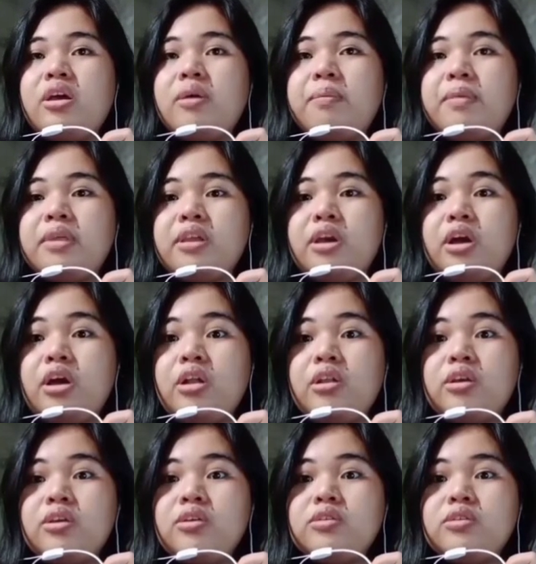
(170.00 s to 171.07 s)
um, in
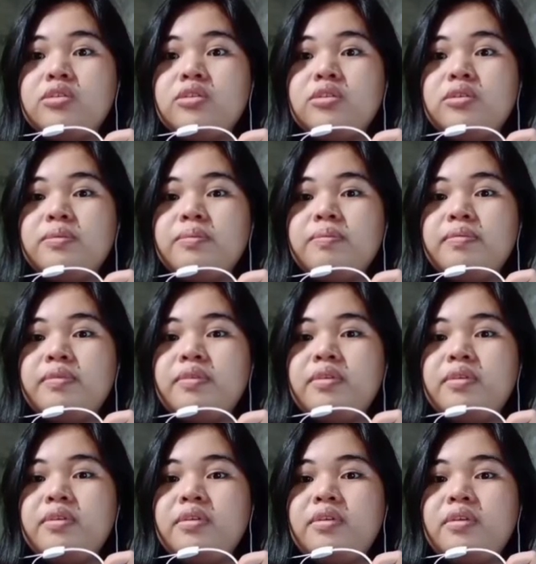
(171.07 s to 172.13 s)
college.
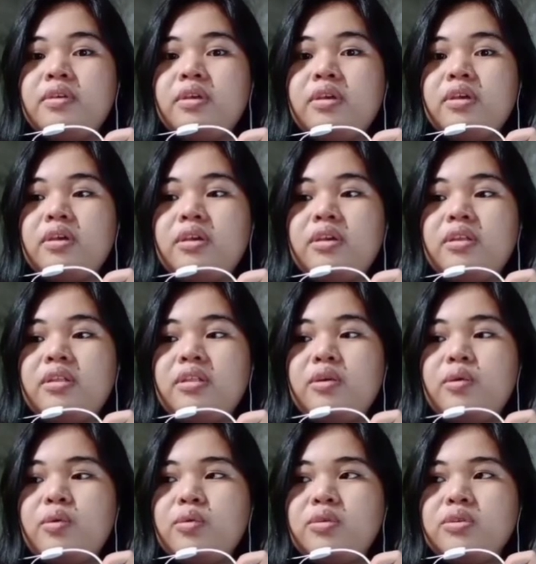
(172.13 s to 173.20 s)

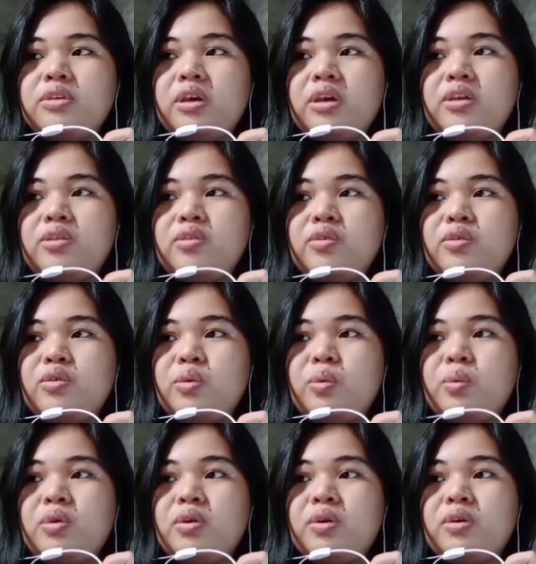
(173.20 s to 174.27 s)
And the course I
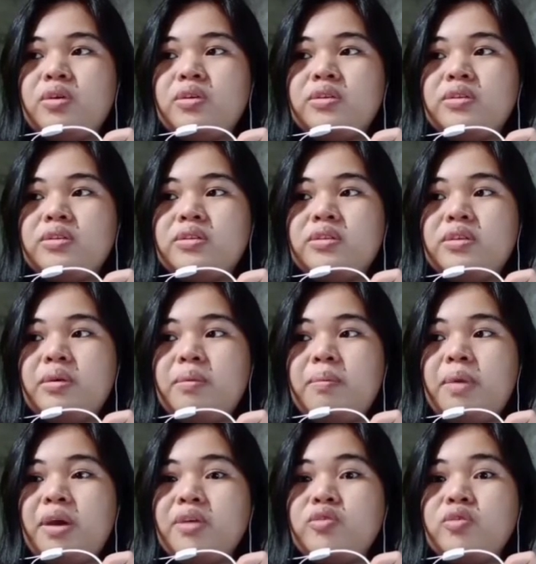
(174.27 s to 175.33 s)
took was
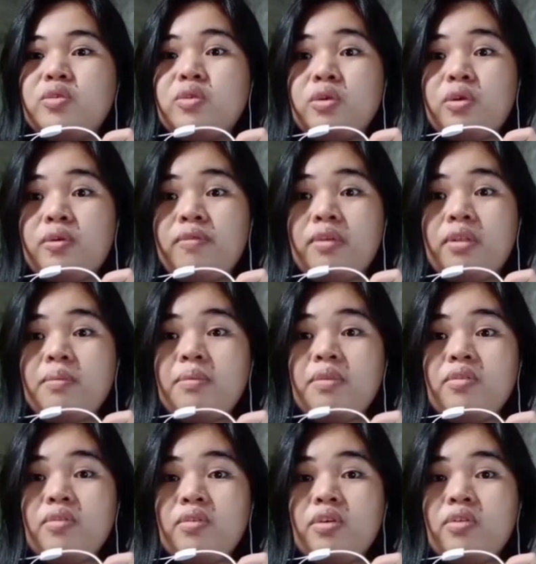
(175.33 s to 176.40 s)
Bachelor of
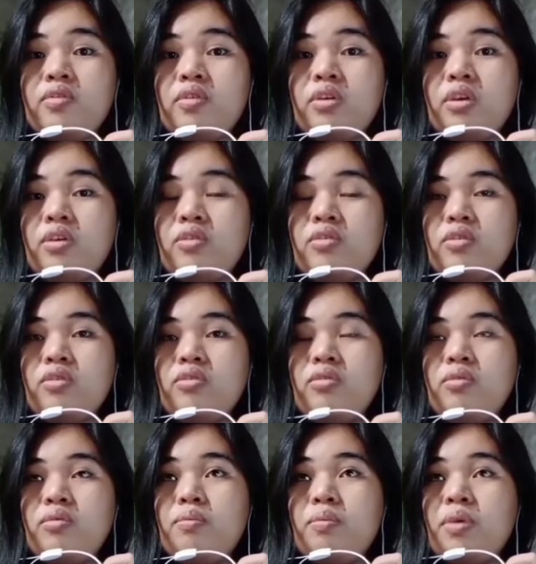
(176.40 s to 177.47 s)
Elementary
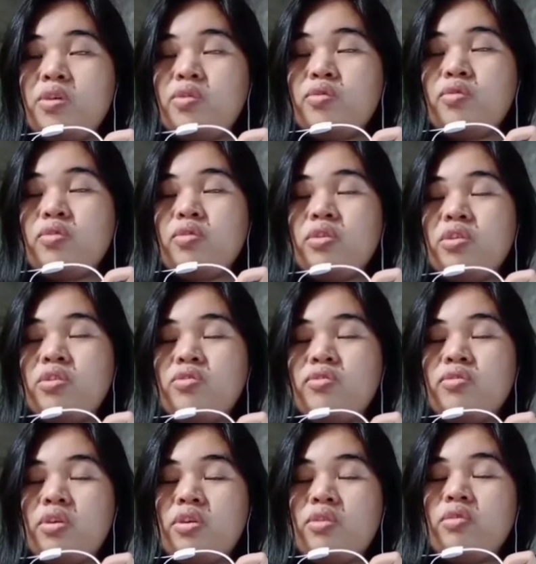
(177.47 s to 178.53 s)
Education major
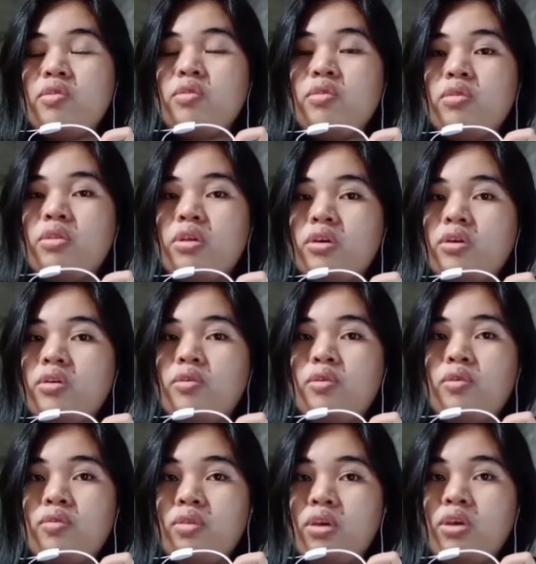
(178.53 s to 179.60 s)
in general
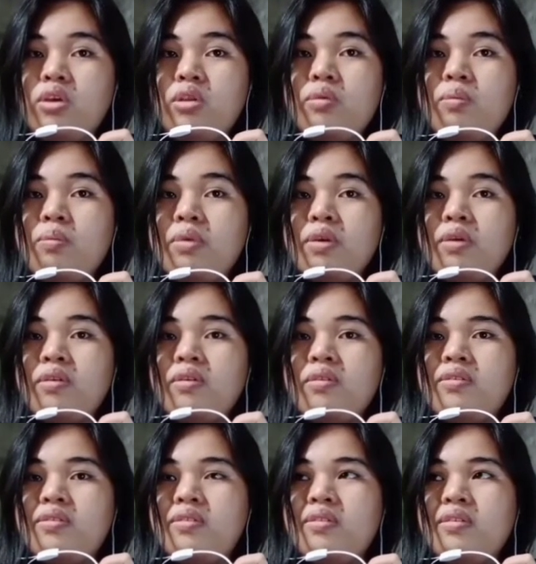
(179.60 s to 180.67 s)
curriculum
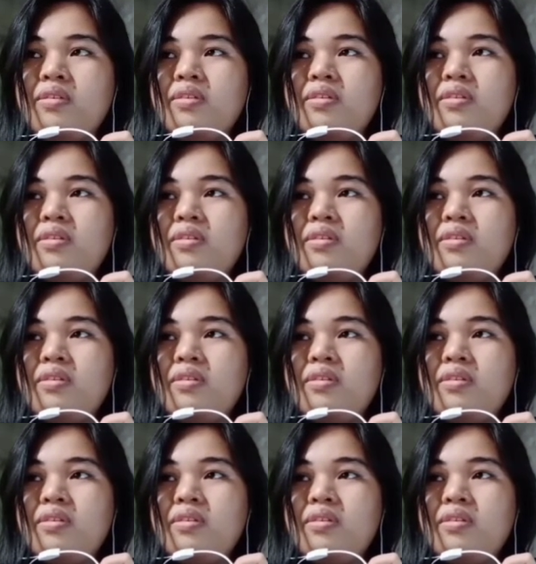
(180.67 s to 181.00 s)
because